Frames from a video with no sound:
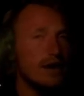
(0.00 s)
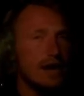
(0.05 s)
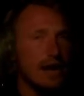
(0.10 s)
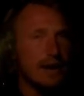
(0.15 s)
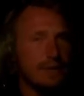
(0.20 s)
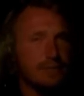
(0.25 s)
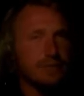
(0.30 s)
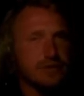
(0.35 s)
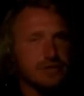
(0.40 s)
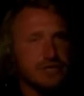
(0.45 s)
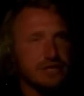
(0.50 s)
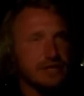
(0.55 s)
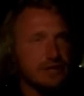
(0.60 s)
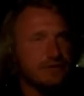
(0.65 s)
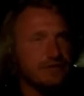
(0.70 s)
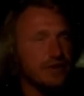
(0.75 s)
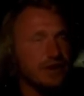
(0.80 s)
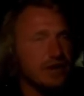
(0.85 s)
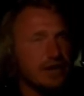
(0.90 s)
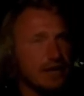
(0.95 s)
I appreciate the
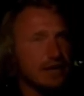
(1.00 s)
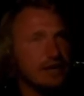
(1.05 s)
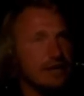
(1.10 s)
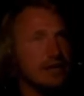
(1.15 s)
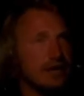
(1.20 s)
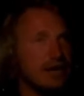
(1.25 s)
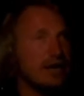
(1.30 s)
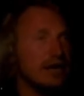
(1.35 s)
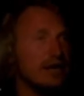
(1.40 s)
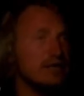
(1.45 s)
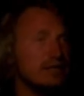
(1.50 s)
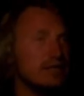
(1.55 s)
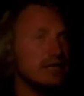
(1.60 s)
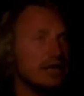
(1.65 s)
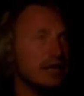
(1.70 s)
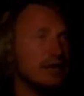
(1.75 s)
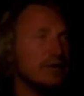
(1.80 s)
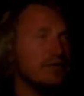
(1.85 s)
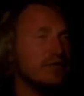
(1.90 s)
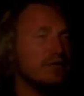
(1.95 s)
fuck out of you guys.
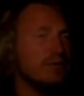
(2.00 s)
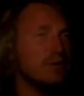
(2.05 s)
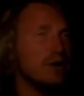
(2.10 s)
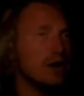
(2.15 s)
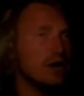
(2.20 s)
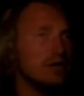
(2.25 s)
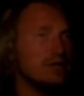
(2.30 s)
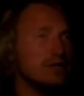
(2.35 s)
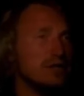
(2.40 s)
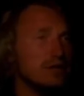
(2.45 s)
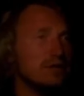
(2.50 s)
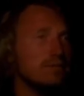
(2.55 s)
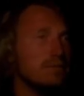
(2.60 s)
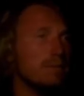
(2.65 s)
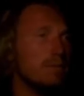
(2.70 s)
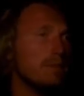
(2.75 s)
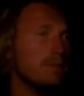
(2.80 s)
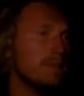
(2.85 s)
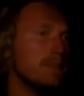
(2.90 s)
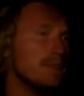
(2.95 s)
Thank you for watching.
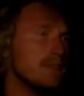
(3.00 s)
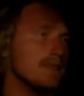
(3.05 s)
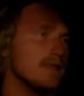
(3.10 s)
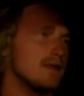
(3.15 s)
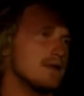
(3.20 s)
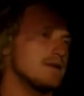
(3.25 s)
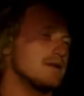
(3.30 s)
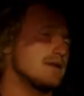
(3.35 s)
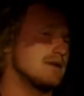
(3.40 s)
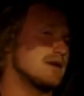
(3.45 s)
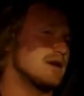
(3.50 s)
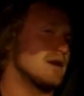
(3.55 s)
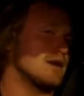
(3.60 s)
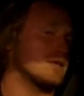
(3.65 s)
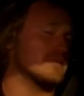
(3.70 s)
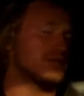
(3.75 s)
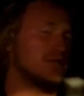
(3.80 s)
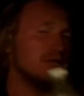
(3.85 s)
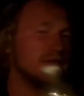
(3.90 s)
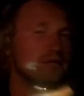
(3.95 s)

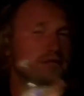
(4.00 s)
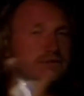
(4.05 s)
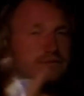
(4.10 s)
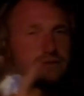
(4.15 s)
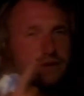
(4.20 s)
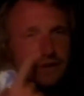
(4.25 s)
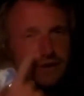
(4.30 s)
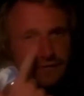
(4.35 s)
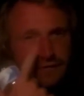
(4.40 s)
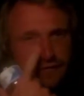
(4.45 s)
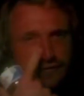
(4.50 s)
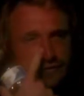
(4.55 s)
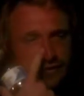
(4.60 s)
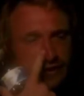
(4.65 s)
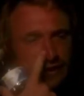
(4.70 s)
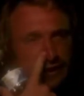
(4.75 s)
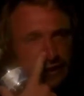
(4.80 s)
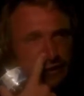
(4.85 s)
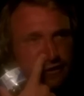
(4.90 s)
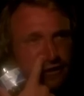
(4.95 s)
I'll see you tomorrow for
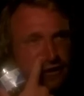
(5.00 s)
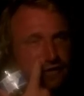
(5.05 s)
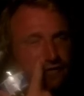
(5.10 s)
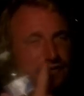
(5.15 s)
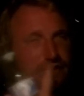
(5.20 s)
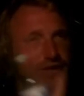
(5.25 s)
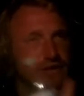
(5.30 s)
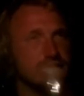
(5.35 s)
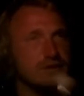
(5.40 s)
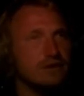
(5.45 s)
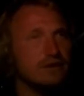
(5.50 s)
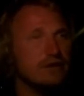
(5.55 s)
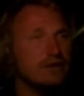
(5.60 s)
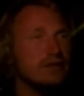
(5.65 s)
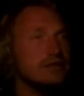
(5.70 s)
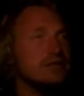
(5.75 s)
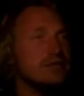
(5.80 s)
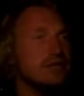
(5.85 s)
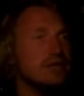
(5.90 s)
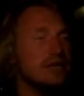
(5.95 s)
drinking coffee and
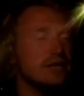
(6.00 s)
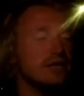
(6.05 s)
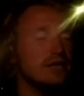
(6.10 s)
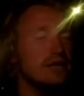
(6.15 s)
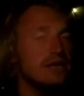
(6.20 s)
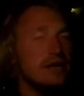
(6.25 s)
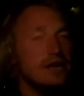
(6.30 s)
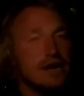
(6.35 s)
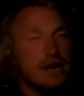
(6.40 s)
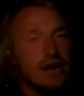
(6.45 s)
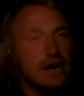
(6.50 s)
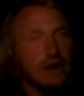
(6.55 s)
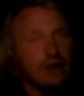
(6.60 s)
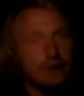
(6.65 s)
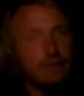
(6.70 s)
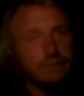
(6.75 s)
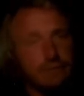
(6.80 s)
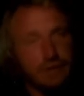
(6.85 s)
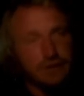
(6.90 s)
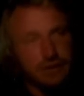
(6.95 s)
talking shit. I
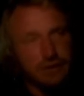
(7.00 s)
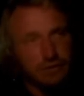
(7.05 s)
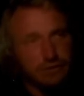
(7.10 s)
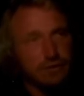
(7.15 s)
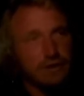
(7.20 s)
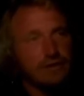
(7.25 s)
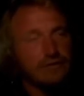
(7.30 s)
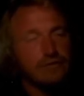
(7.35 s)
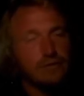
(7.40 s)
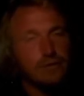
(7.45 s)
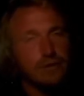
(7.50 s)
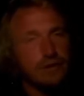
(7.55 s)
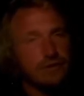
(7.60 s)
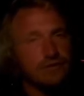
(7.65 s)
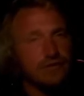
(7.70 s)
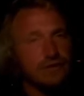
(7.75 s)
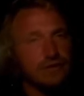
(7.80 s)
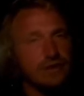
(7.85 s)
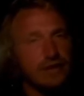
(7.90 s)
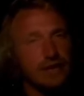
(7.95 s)
hope that you have a
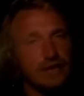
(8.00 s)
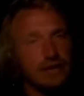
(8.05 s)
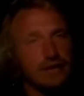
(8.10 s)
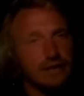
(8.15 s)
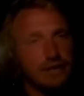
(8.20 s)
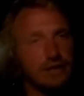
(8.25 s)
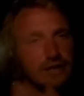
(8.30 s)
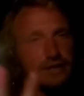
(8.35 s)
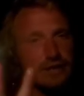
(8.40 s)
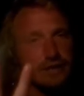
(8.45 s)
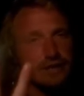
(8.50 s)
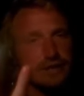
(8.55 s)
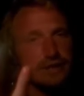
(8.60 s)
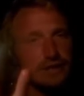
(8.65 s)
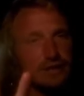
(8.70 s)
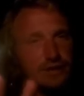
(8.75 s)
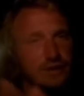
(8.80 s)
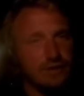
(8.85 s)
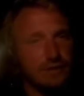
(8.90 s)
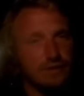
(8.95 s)
wonderful day.
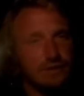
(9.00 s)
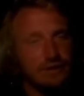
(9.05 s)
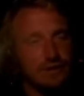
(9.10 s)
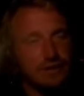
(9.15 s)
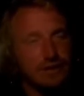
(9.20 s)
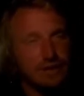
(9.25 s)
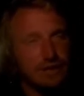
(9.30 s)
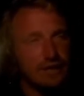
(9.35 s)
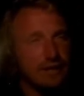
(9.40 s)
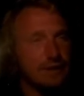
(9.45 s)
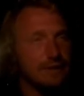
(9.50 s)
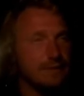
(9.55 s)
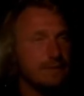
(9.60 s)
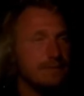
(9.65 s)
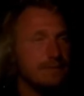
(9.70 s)
Yeah, good night.